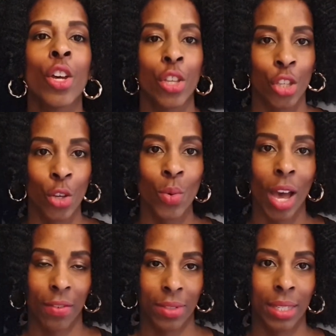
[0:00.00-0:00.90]
you
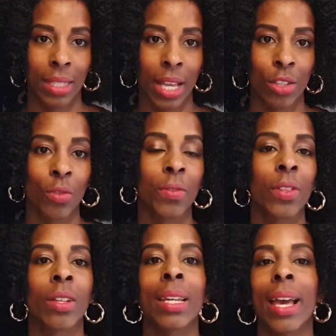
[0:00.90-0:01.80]
have to settle
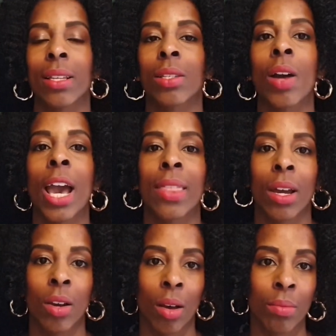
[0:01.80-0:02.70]
for the next guy
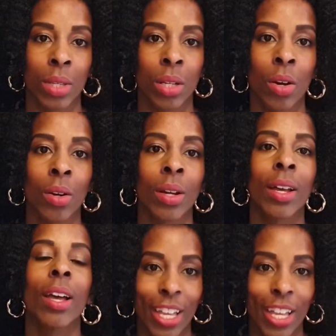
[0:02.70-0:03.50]
that comes along.